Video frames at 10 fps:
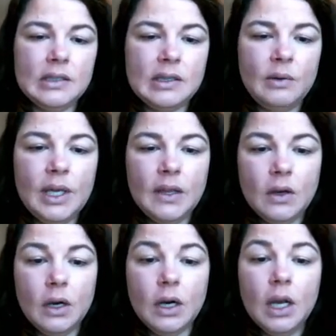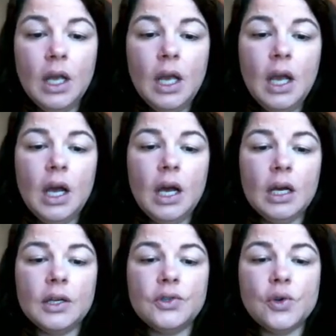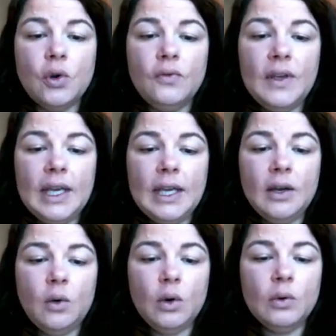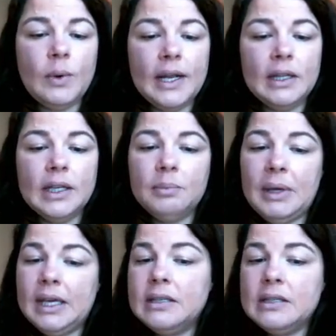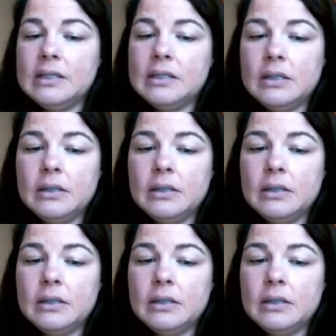So either Control V or right click paste.